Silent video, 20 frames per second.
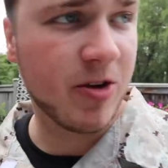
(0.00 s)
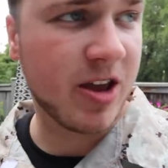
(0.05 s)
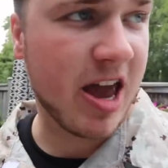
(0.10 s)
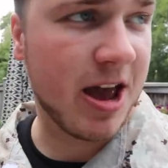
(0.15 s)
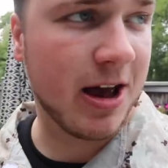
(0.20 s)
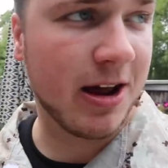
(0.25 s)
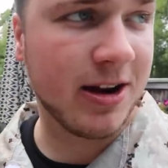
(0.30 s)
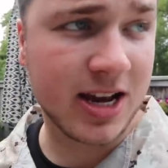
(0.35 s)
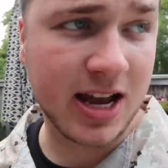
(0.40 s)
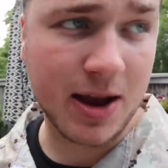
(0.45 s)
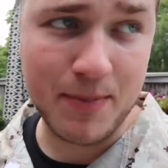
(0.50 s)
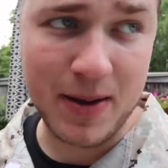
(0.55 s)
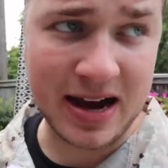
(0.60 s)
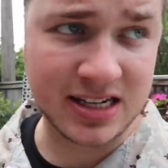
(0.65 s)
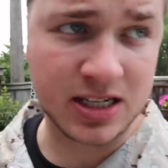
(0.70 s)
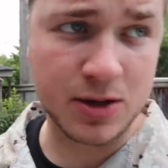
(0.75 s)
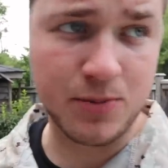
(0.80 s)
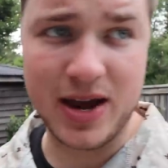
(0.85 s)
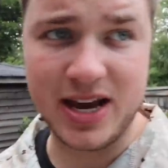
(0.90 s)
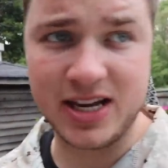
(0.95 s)
can and get
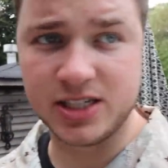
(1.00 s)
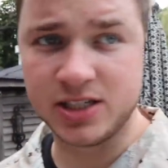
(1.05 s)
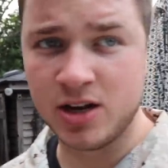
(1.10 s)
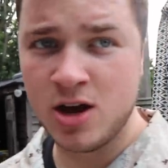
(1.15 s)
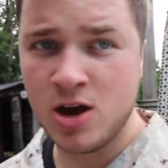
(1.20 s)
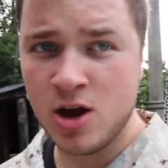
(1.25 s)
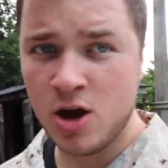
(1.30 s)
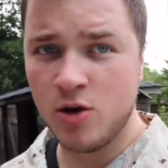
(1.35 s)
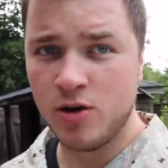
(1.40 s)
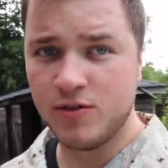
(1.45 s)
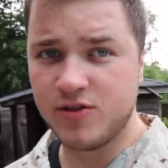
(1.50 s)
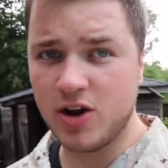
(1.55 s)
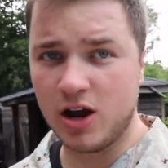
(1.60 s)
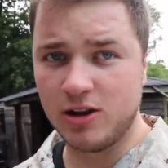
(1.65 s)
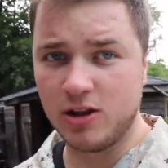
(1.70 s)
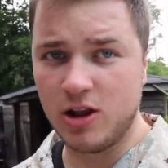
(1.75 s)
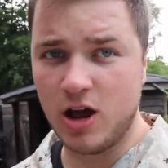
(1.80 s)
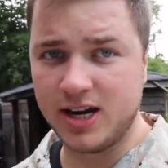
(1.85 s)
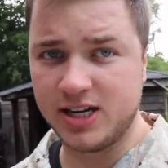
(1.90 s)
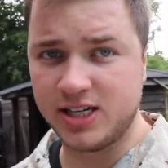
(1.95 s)
back to base. We've got a
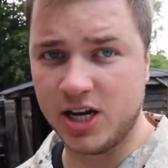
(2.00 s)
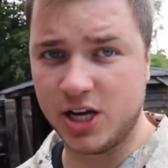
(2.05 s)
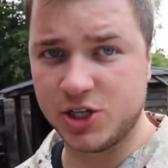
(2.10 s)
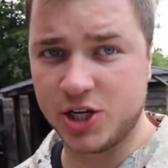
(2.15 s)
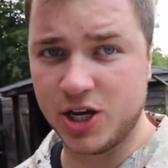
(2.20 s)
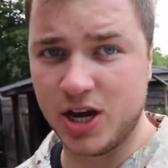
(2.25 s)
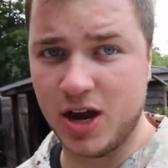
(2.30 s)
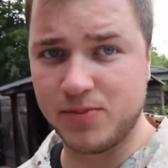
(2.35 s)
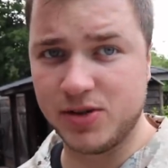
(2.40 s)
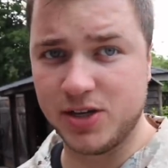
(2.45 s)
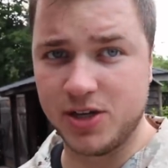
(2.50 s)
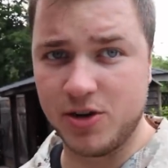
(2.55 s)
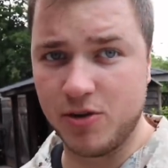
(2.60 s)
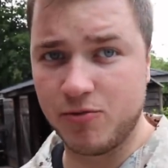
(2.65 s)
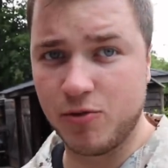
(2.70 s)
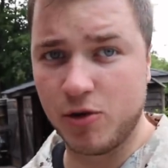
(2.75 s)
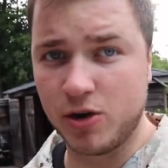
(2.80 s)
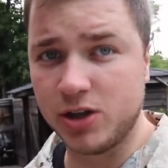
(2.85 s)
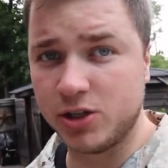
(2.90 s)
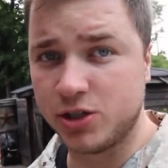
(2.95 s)
lot of touching up to do if we're gonna